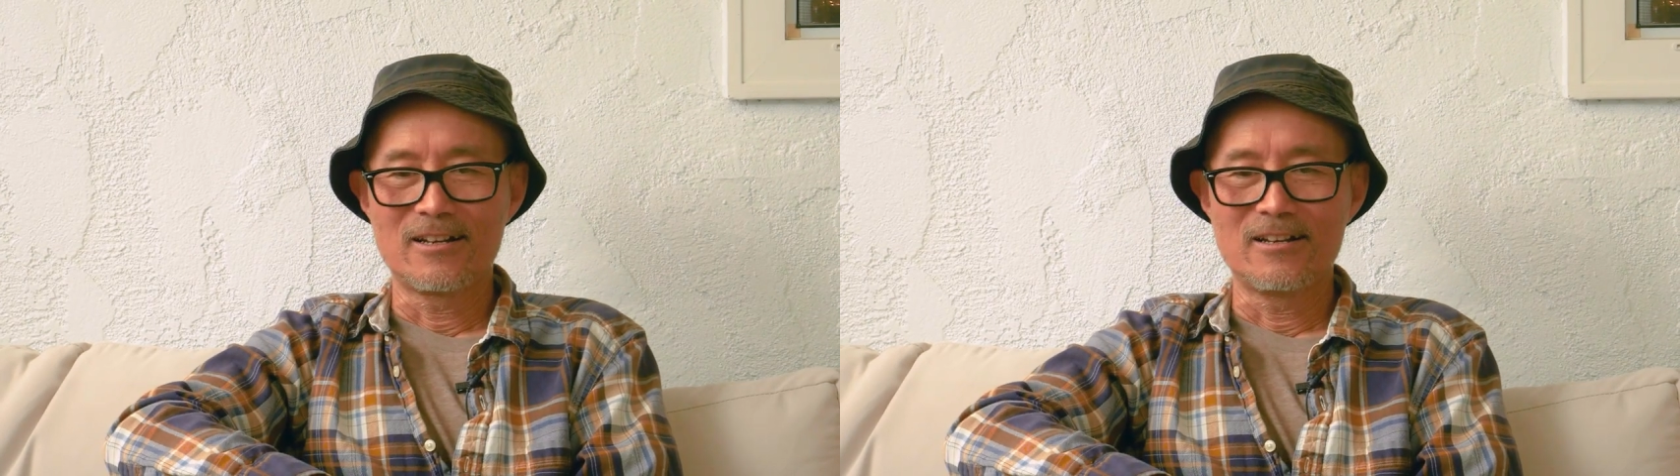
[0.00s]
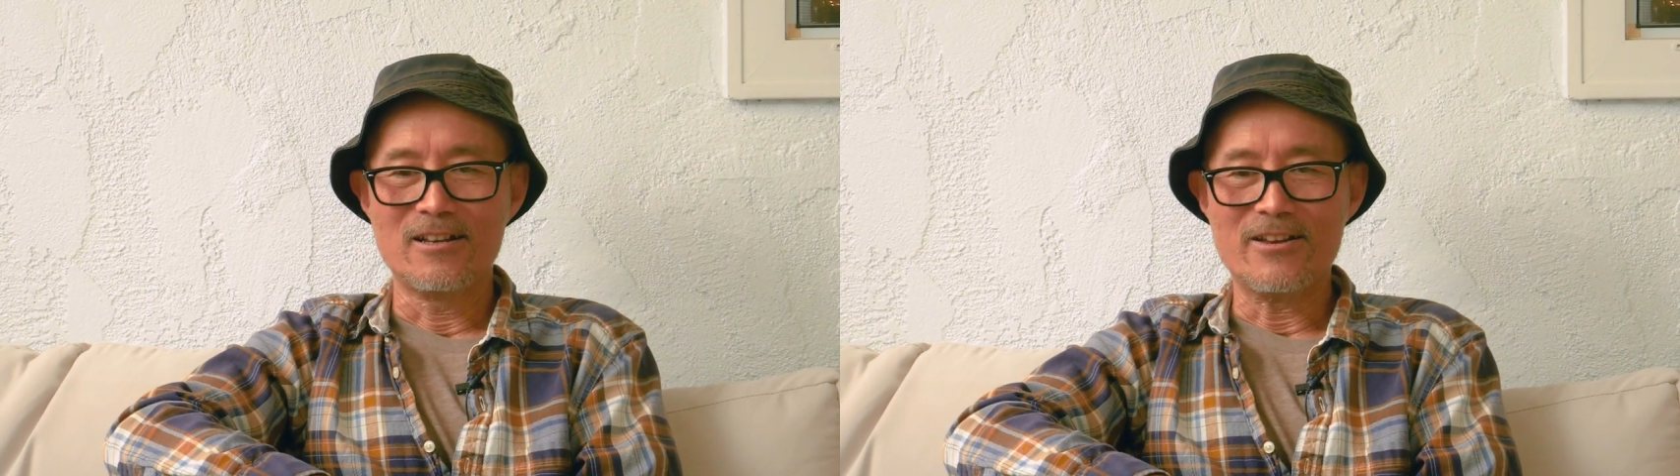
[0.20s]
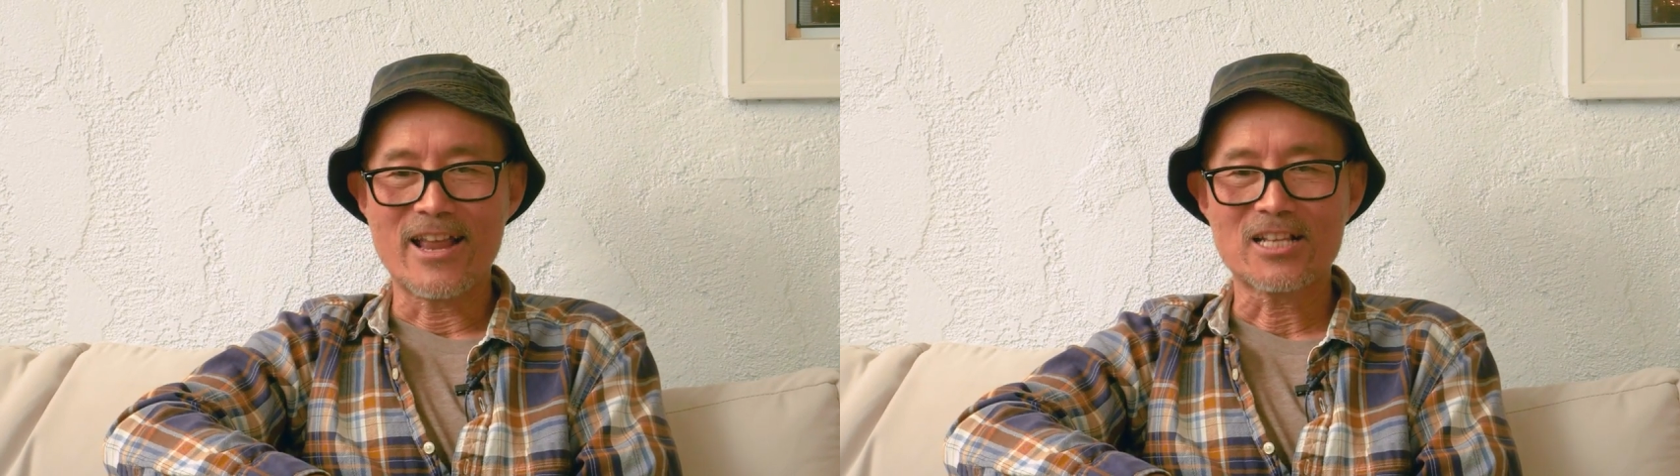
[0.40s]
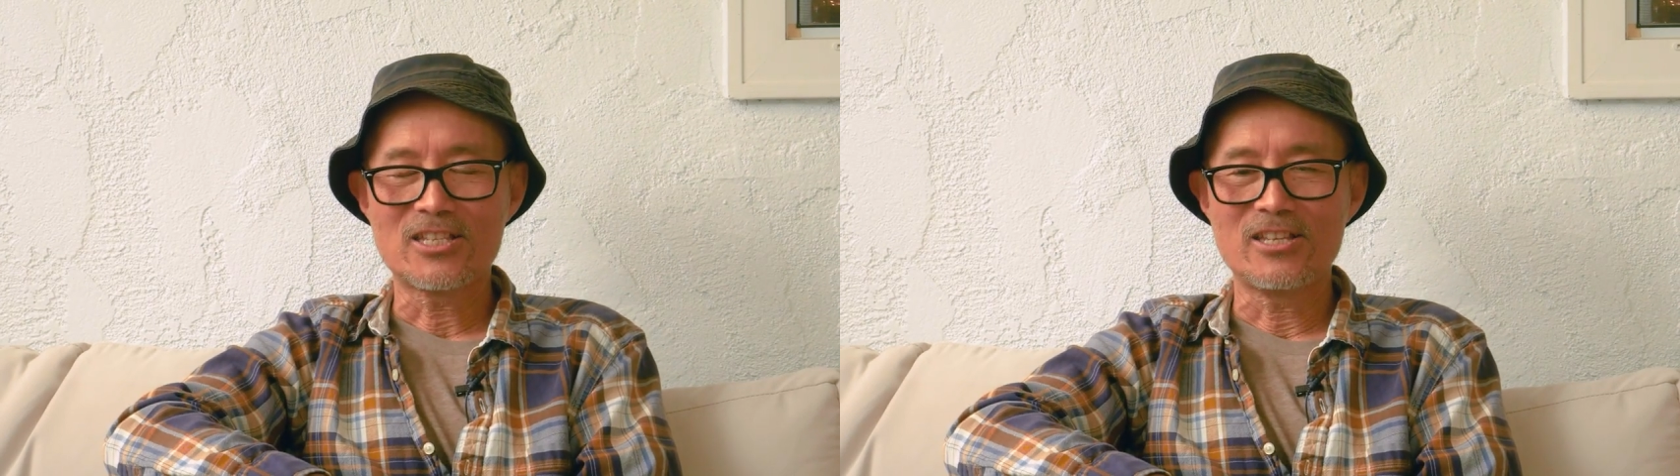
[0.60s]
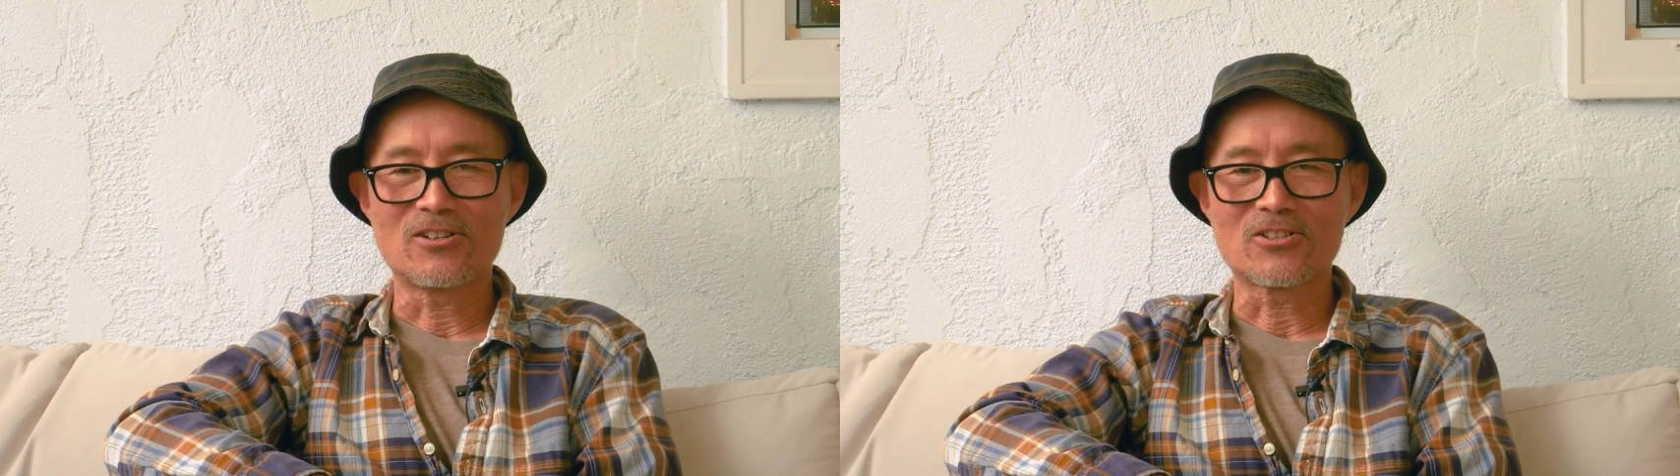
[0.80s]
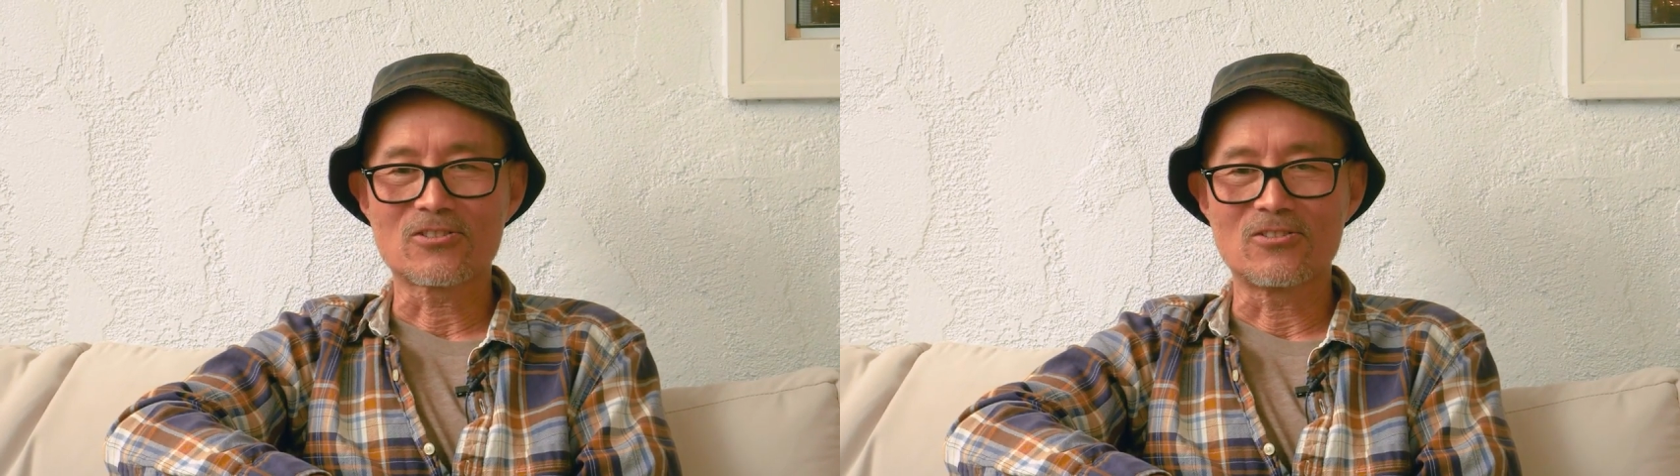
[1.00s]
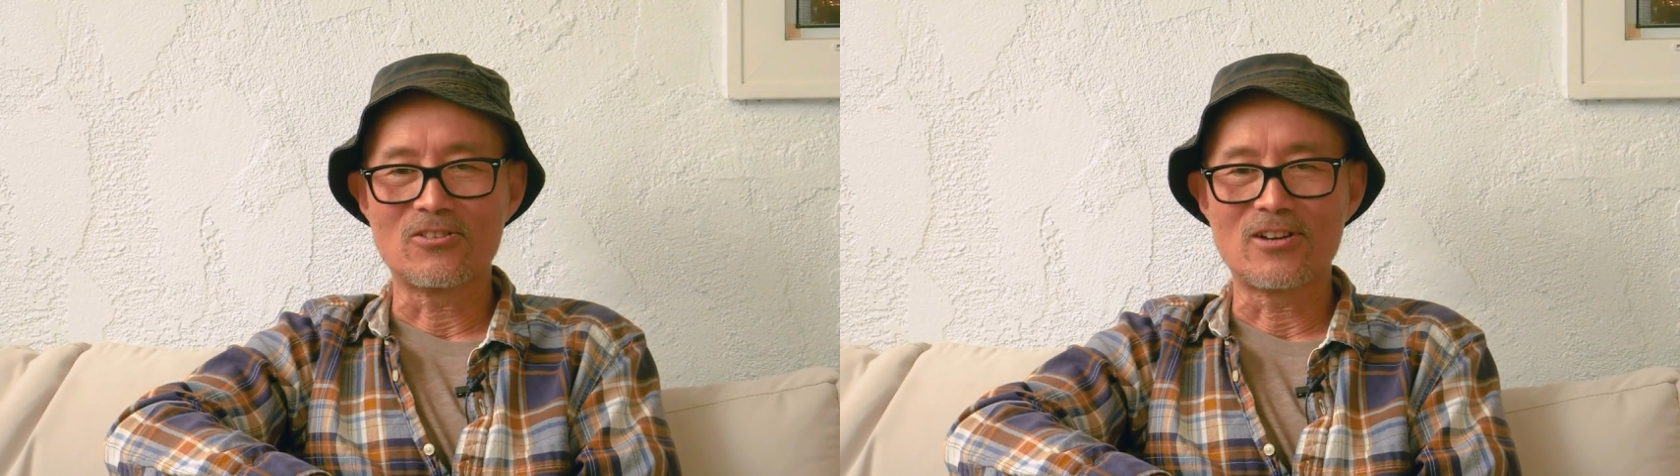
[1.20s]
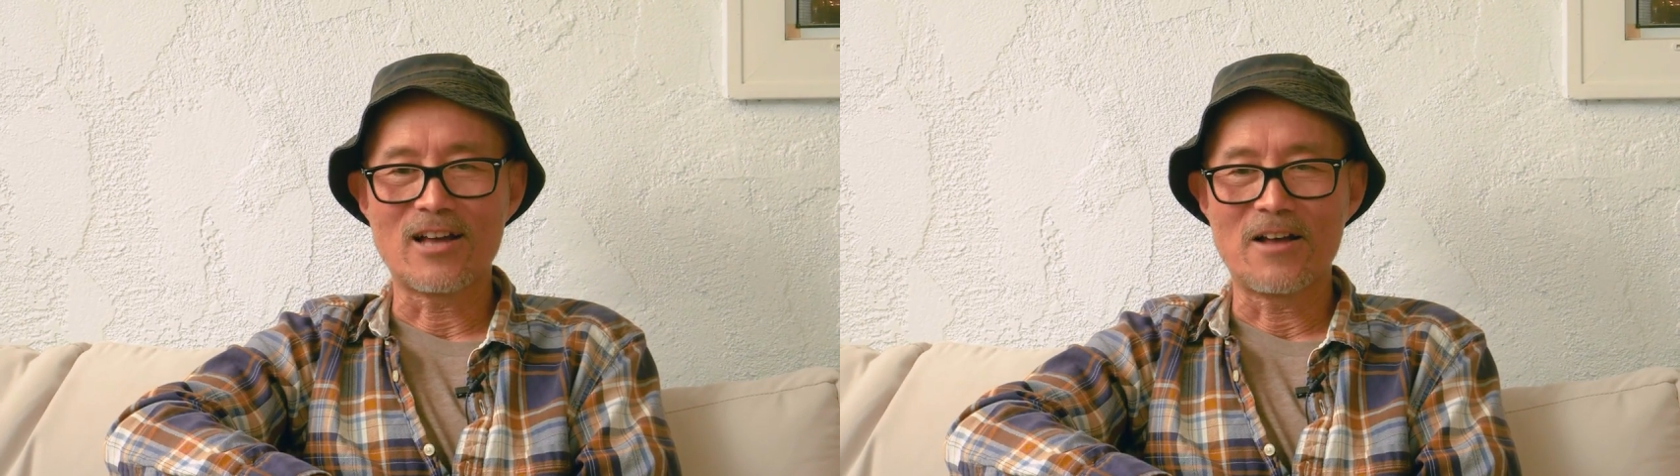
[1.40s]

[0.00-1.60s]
the next year or so,